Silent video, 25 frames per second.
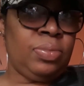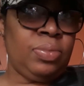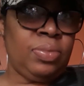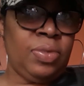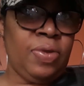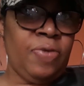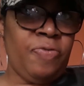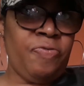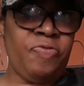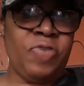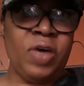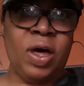
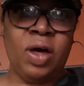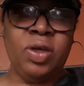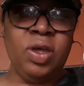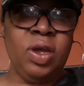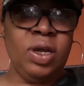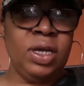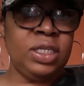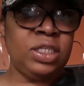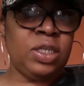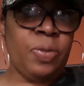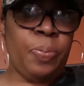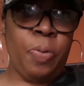failure
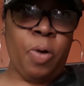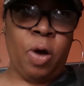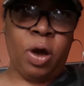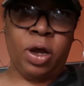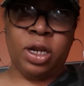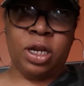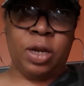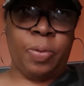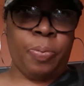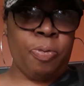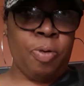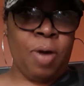is a part
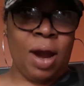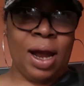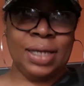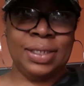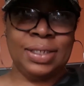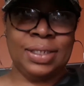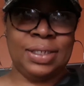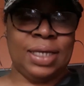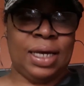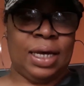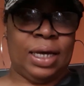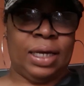of the
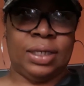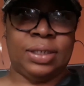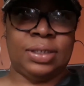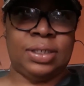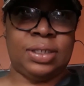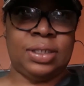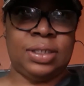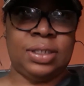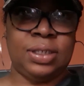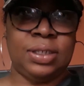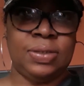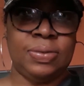
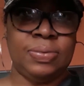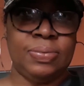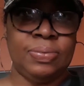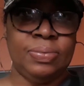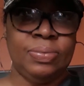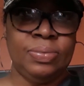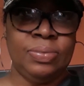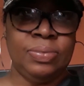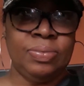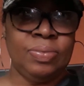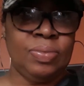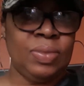process.
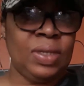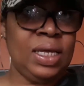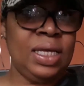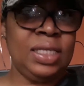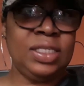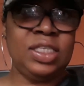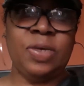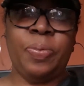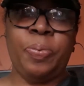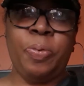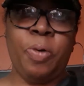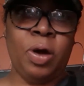
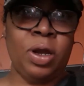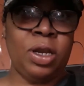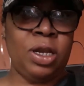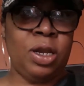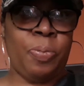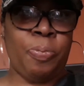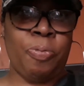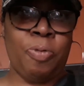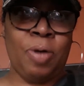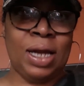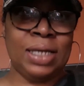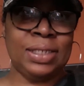It's a part of
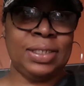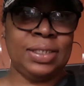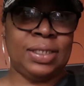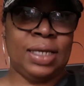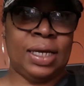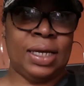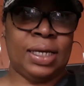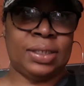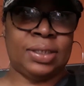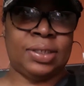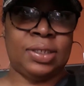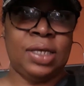the
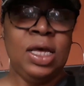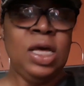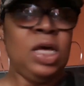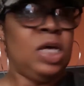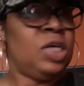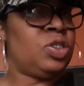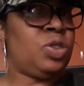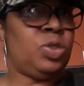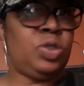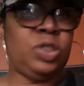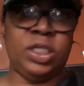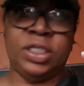process.
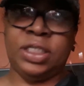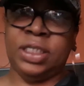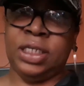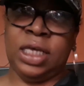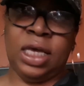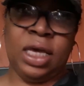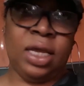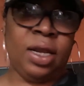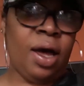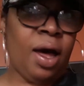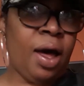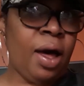So just
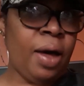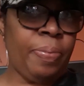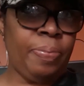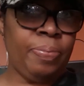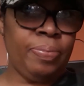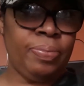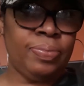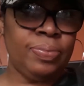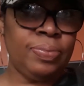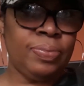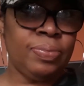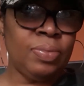get
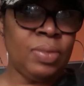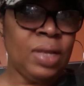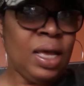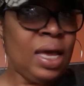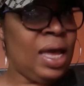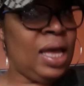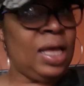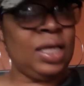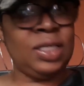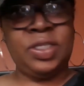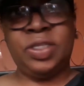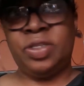up
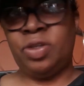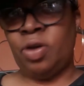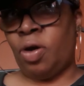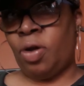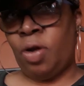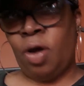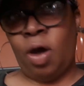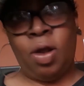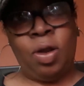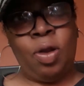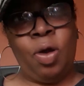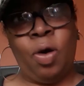and start
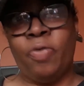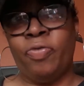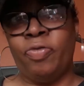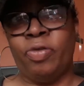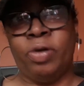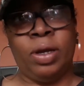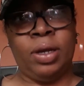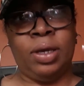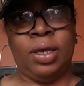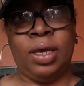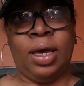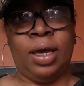all
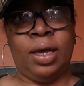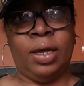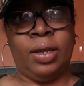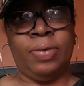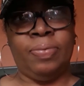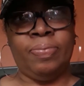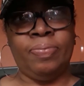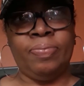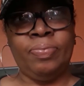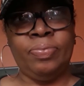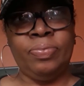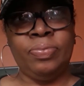over
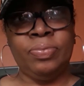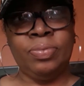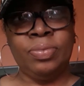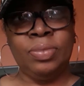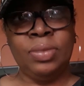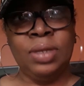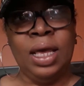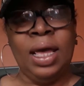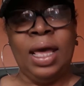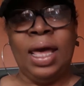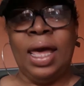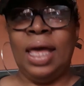again.
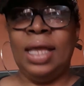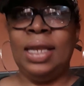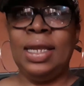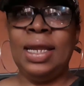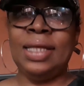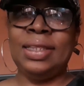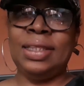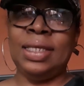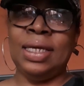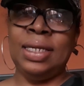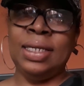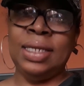And
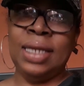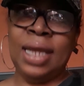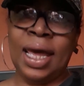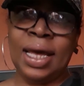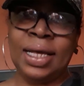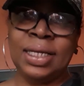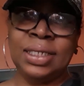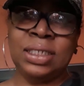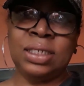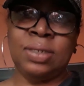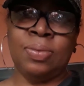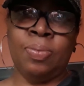let the
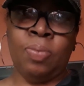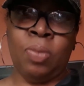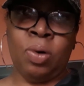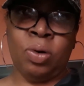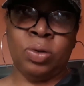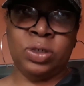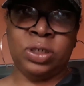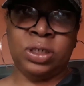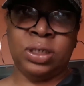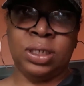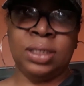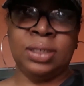next
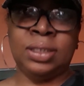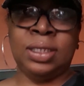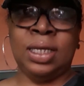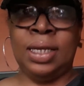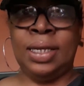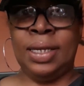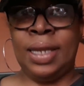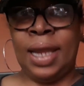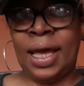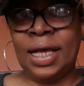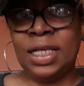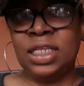motion, the
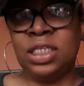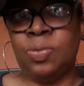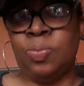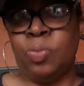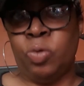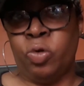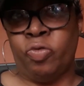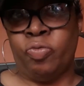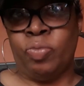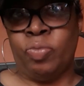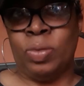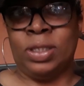next
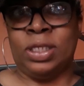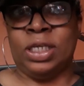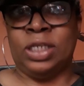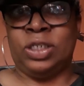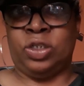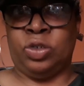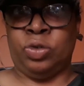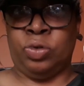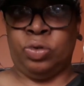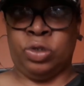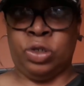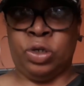movement
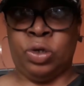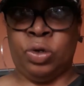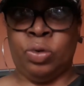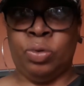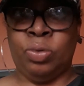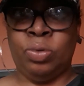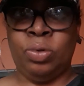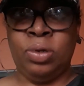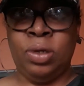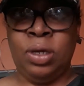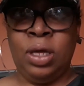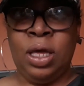that you
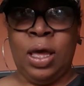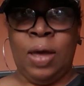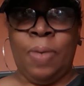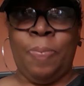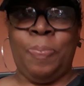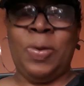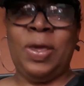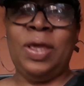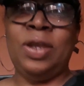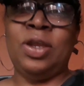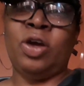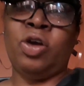do
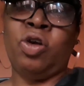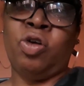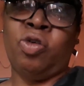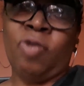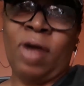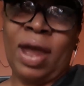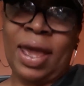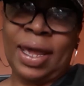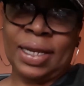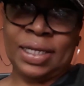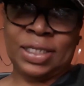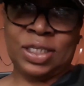be the
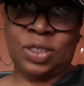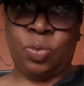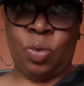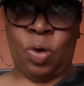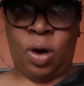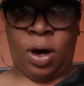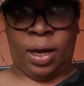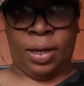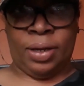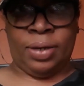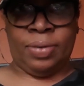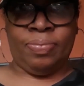greatest
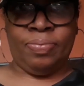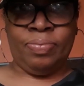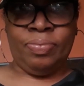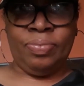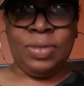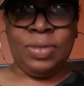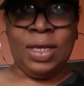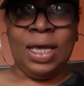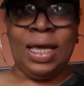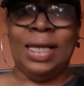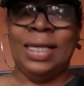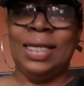one.
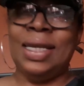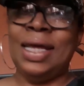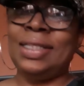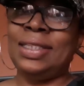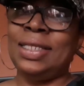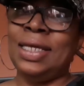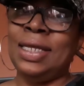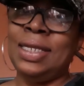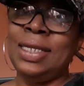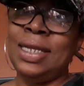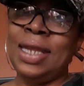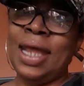Let
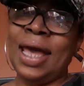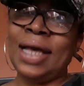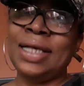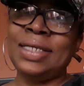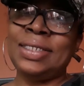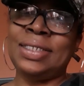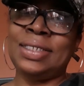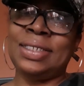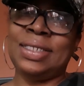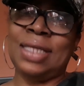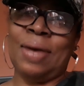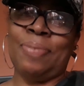the
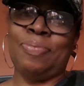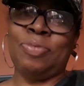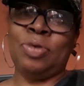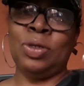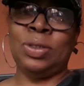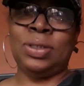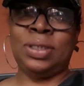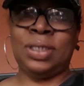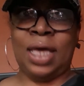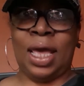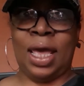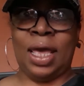next step you
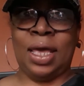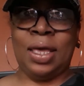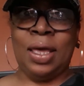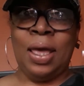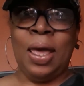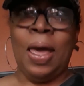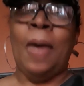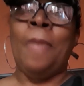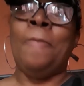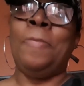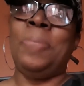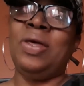take
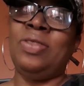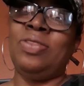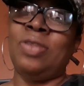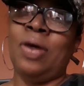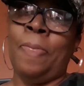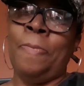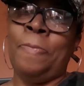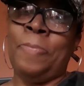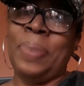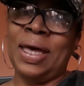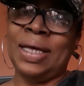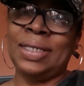be the
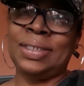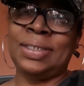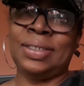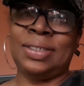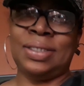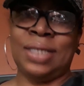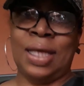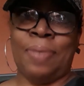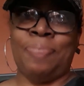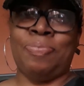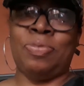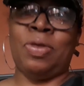best
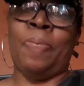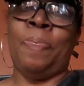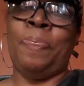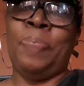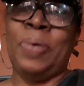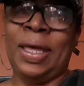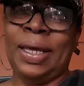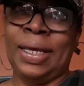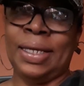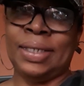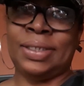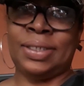step, the
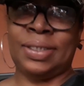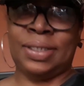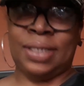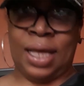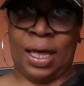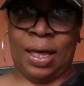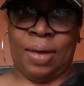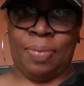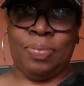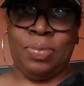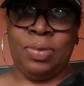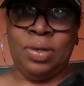biggest
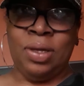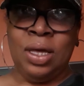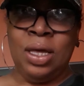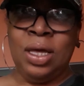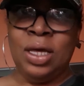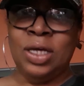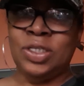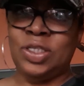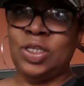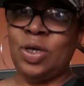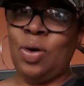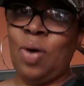step.
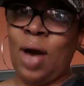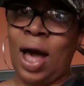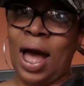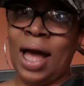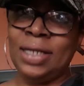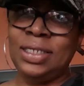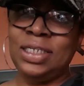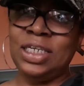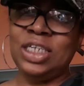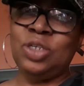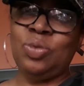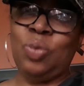So
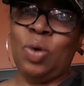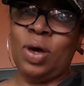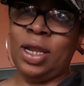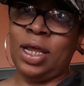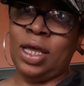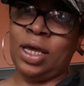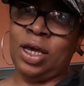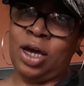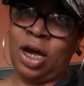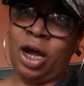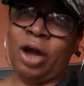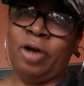I just want to
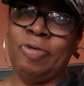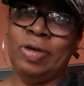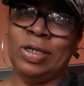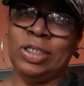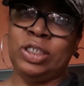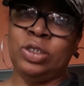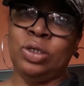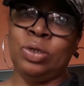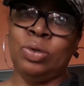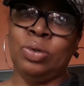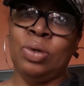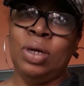
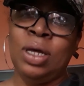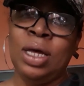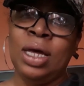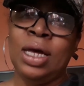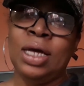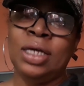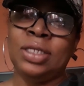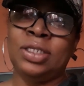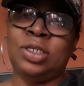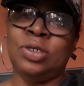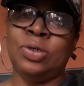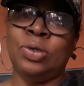encourage you
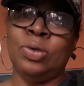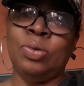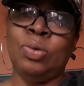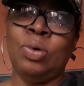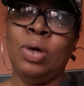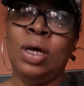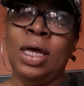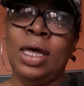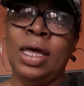to